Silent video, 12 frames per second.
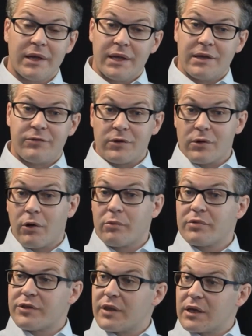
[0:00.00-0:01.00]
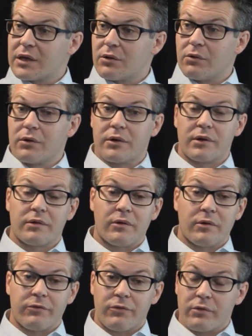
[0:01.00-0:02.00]
if you're homesick
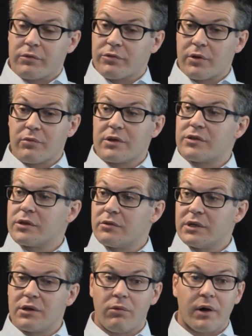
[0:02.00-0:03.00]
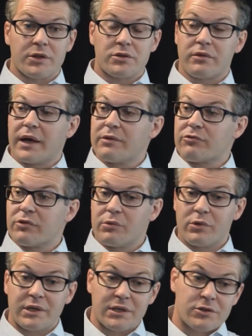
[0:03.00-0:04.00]
or for some reason you need to watch the live
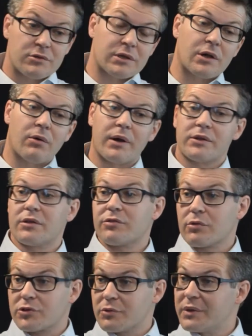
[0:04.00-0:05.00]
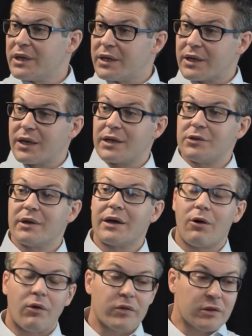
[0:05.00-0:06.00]
stream, we need you to go onto social media again. You
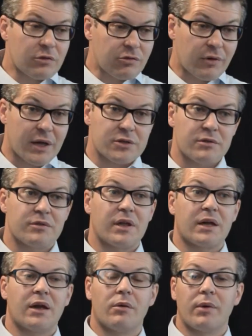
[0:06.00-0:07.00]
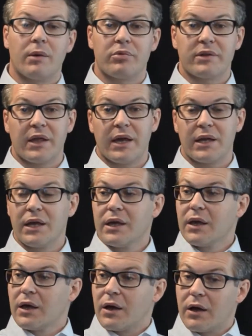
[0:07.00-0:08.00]
got all the distractions that come up with that.
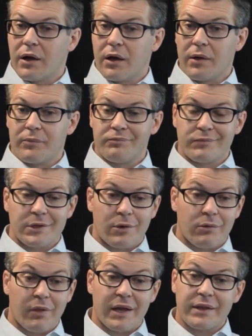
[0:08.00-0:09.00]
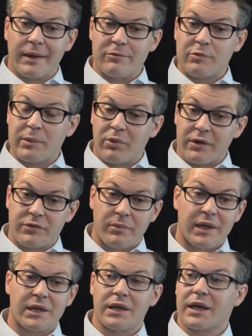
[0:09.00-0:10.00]
A lot of times people have to
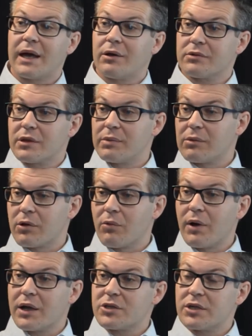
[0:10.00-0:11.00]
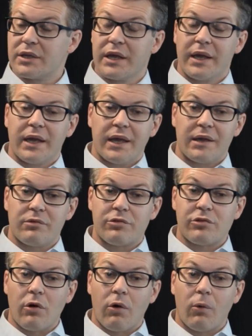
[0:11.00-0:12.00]
make an account to be able to watch it, and
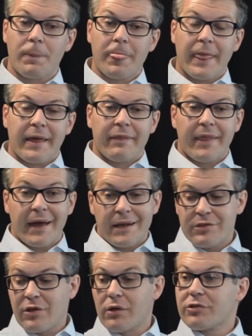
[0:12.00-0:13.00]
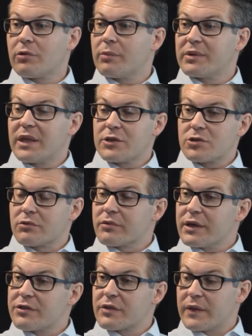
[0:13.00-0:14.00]
so that is also a potential
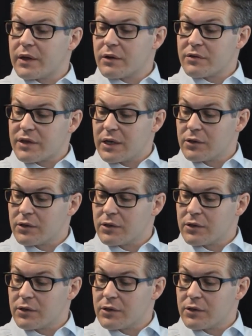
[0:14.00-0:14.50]
risk. There is that